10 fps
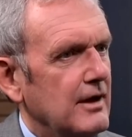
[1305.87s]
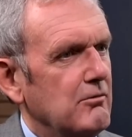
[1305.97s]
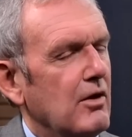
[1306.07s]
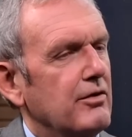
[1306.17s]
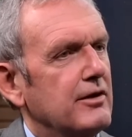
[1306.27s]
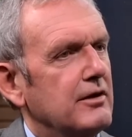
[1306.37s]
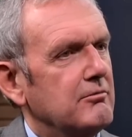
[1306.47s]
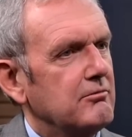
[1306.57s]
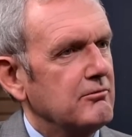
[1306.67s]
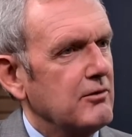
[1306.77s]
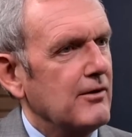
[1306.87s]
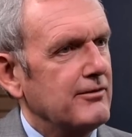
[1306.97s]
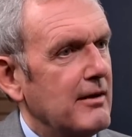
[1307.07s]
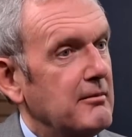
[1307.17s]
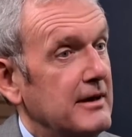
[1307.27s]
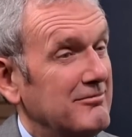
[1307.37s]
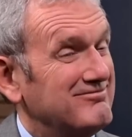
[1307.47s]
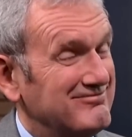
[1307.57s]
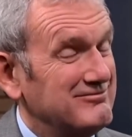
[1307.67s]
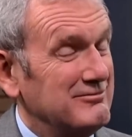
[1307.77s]
And what the royal family,
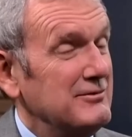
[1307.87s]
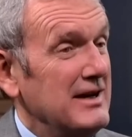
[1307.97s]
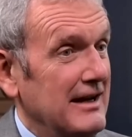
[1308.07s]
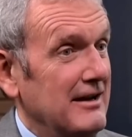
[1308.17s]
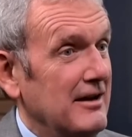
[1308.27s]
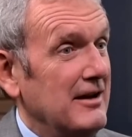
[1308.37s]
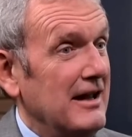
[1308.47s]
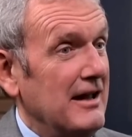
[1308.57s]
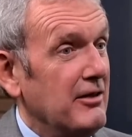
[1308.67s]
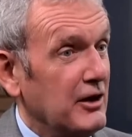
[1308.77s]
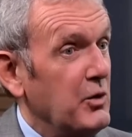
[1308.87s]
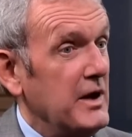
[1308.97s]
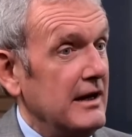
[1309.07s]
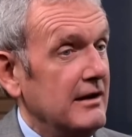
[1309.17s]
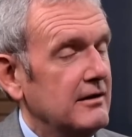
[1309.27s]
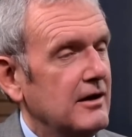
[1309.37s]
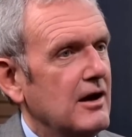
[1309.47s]
really, the Queen,